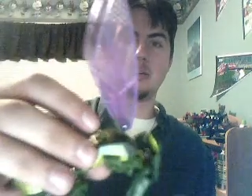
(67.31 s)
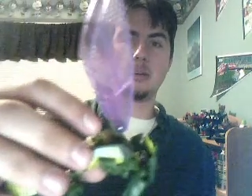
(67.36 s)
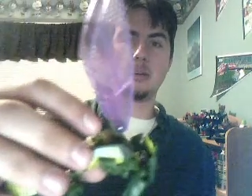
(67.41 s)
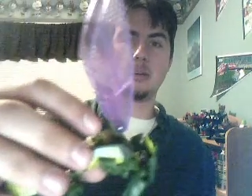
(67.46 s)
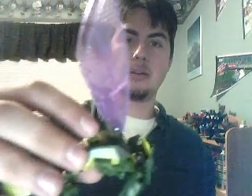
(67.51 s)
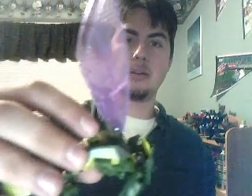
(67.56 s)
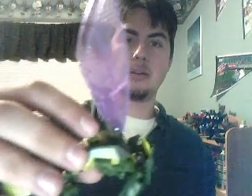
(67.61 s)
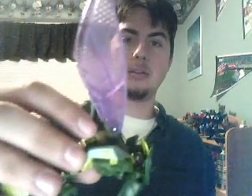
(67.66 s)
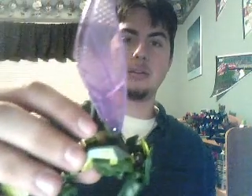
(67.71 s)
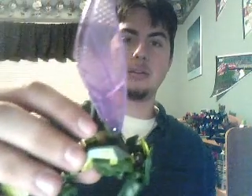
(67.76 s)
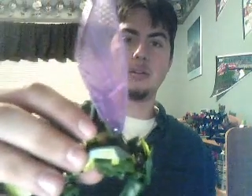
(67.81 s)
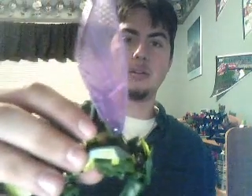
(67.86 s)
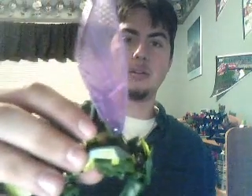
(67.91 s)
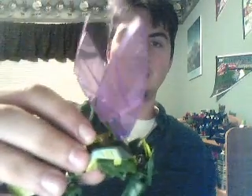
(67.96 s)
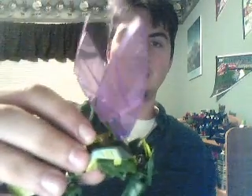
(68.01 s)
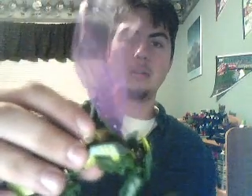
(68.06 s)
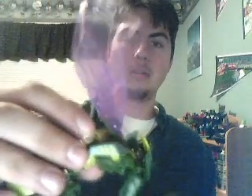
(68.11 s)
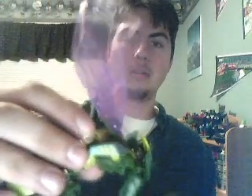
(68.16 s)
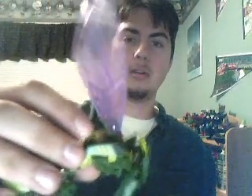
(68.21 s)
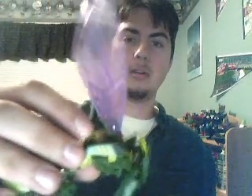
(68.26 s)
here and
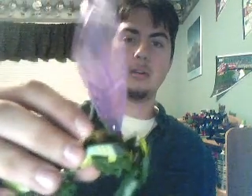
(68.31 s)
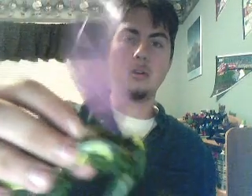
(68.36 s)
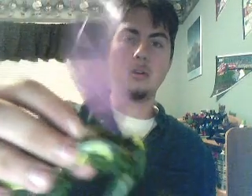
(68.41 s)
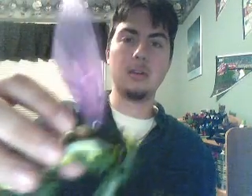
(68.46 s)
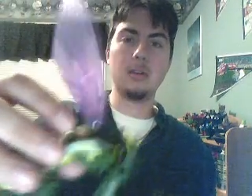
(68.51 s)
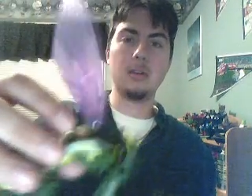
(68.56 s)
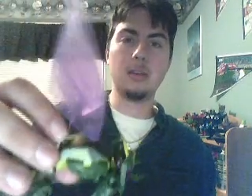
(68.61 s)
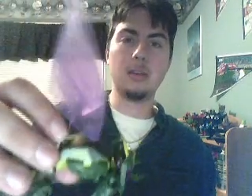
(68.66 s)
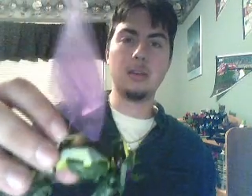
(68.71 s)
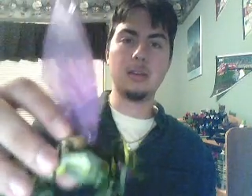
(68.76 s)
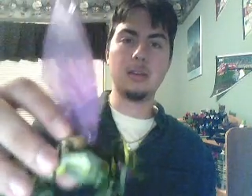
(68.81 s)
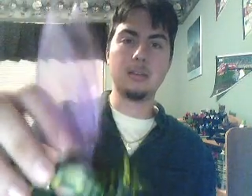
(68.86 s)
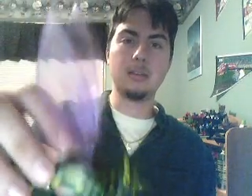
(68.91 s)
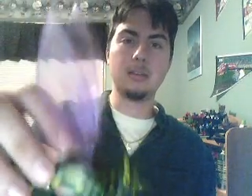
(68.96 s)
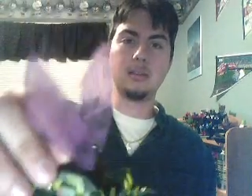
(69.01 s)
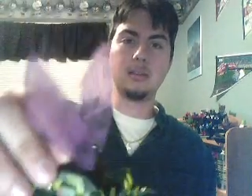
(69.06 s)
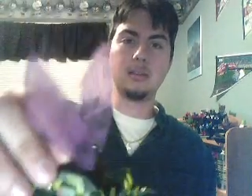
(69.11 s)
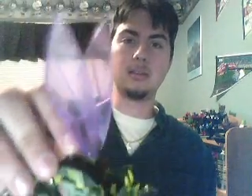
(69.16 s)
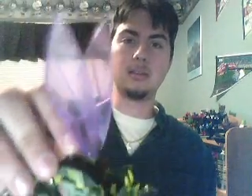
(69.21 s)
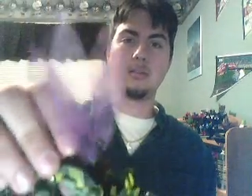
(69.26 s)
he gets
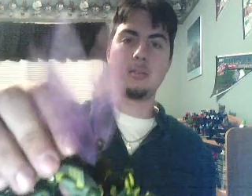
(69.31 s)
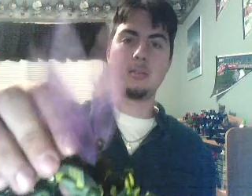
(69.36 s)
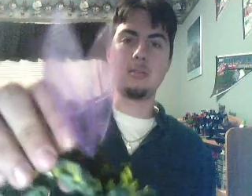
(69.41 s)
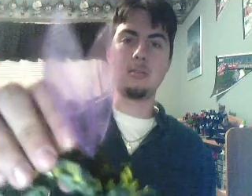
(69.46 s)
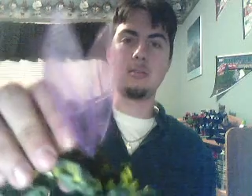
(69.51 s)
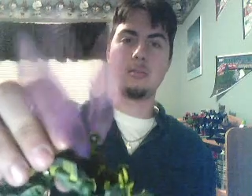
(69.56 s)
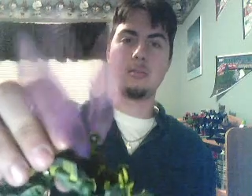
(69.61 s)
his little